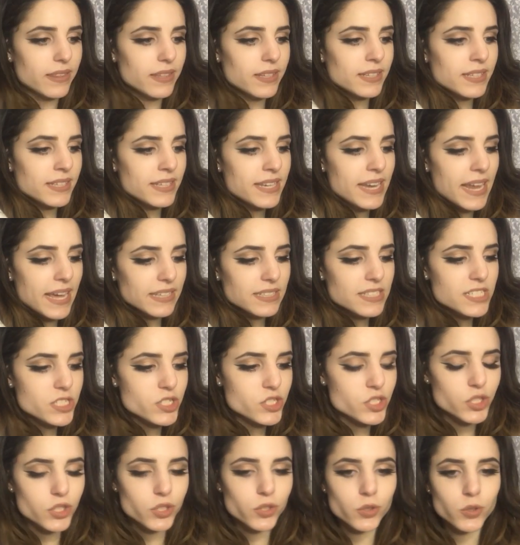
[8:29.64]
The
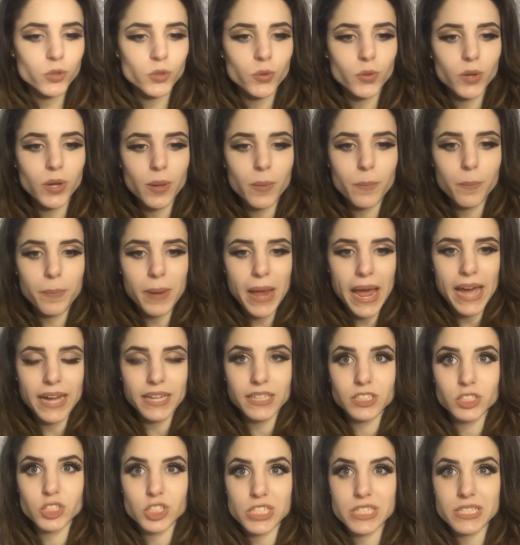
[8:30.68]
next two
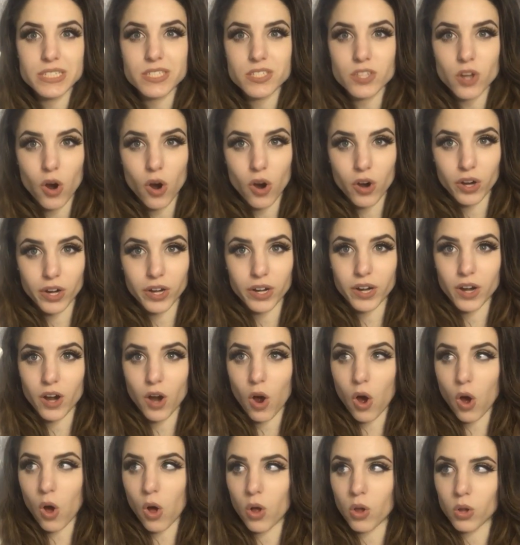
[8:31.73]
packages are
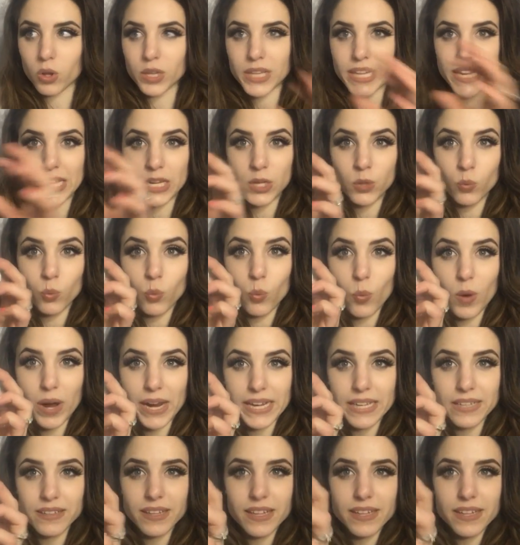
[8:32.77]
all in white.